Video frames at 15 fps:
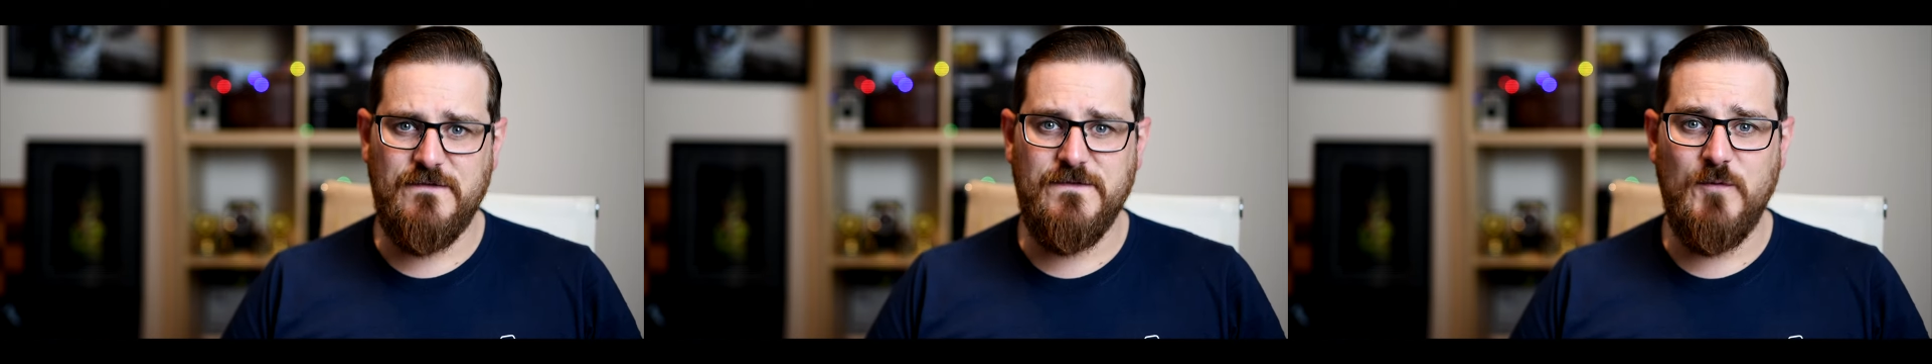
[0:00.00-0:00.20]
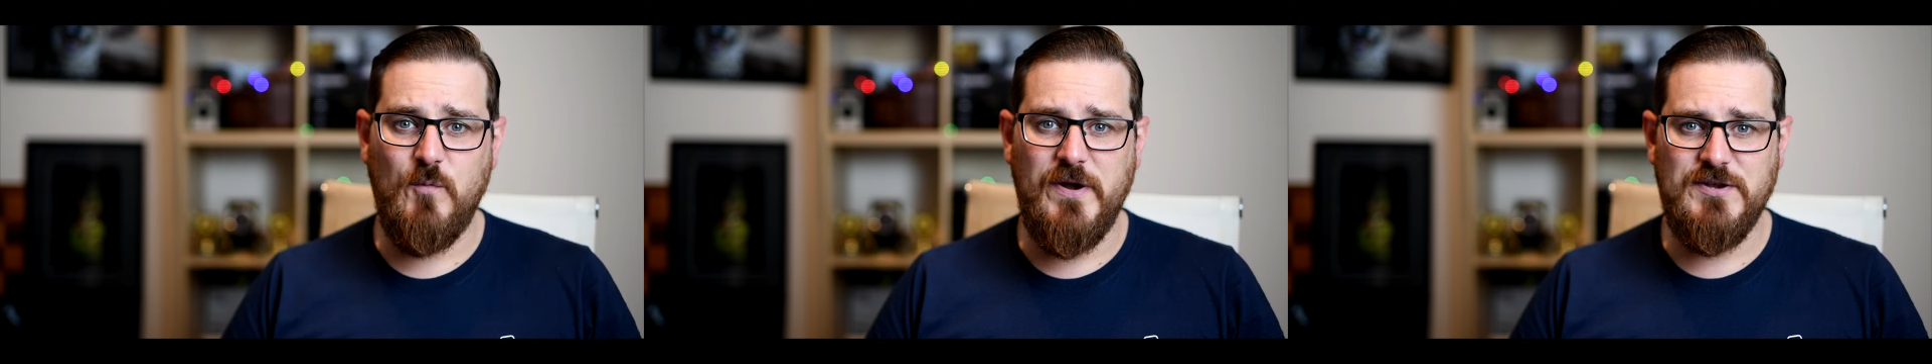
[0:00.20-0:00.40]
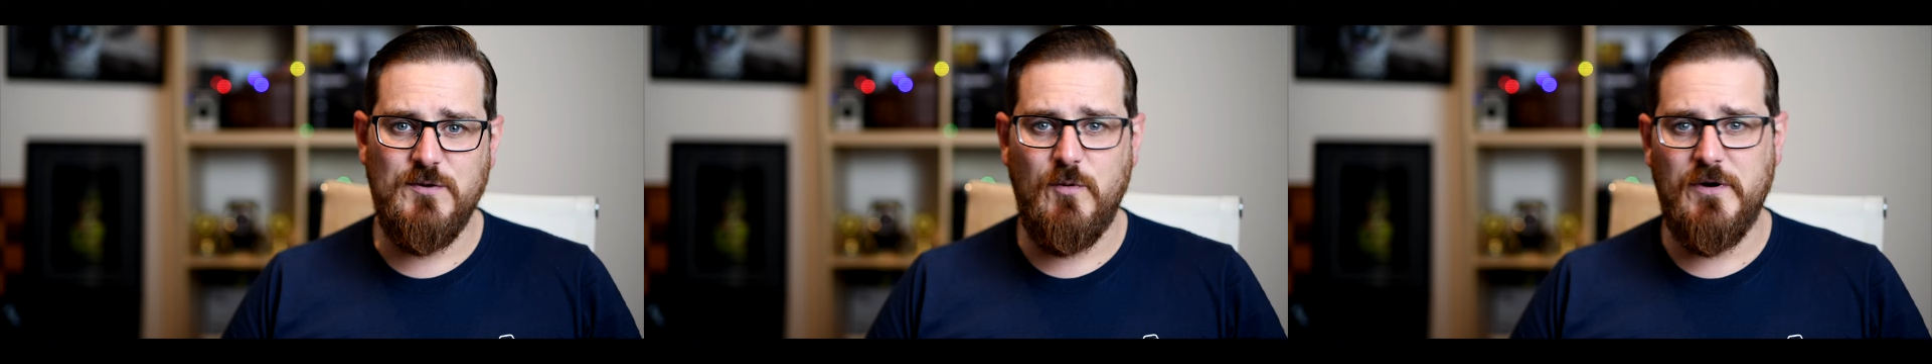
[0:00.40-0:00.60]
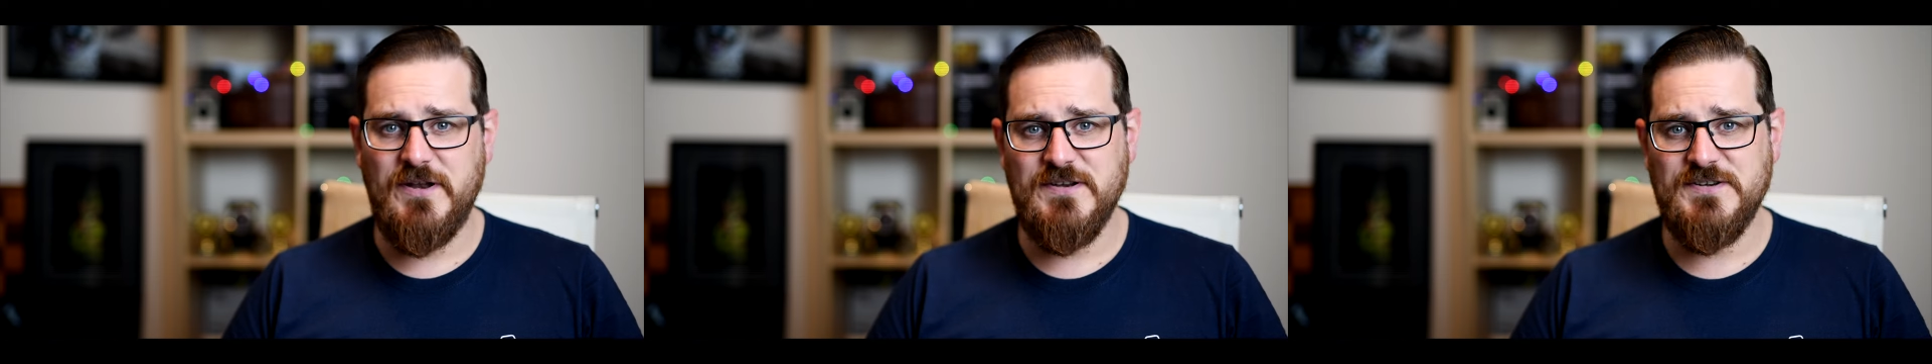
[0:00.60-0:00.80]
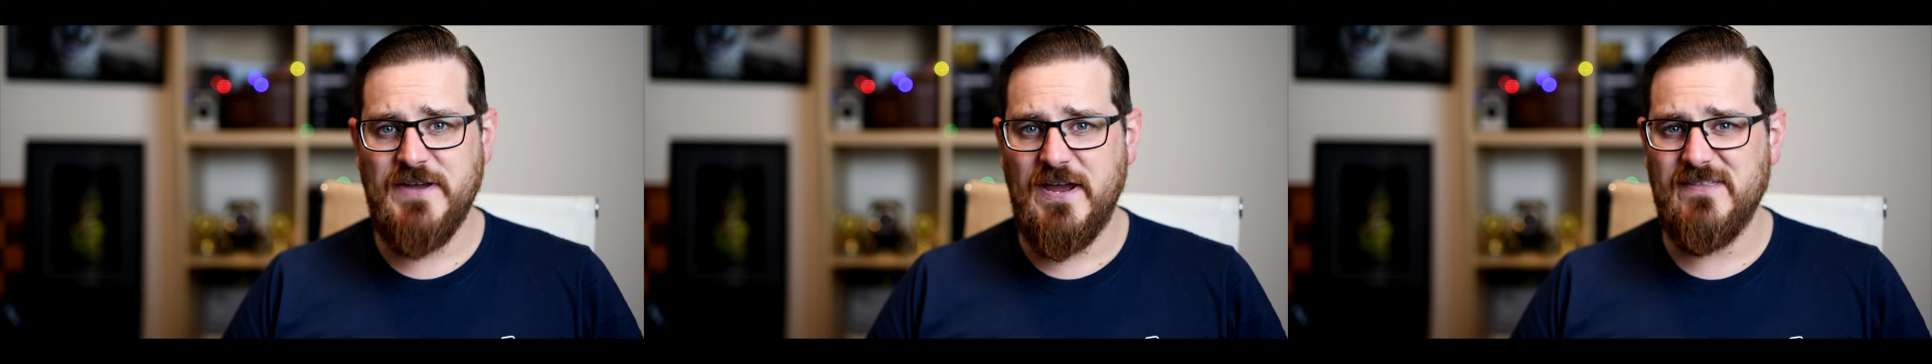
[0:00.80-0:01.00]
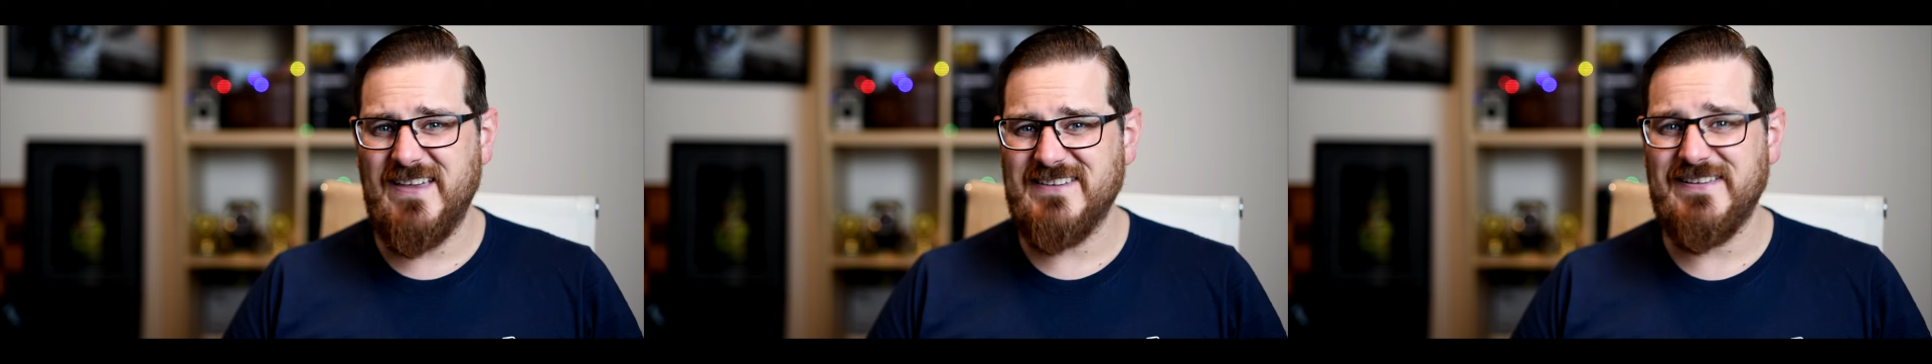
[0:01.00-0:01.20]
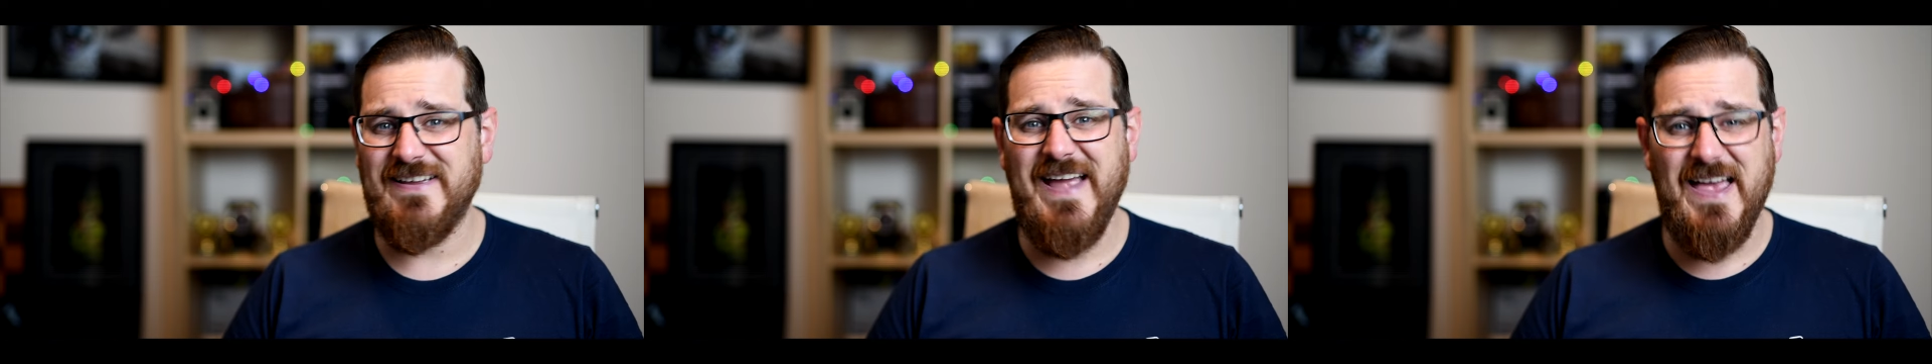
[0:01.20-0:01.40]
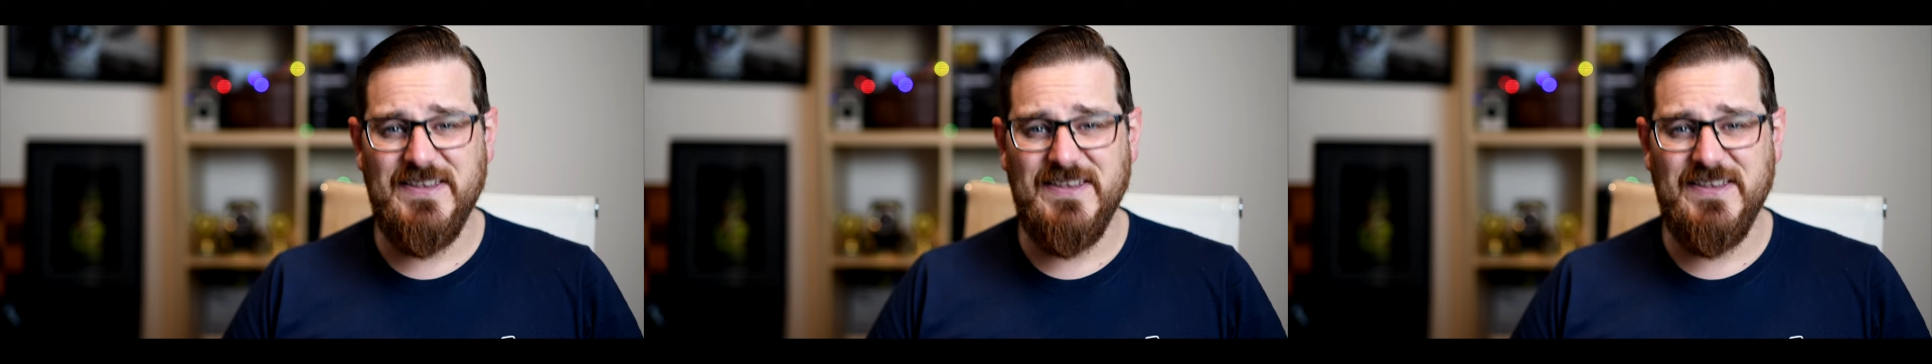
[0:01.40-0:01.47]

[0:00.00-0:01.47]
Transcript: for when you're wanting to take things like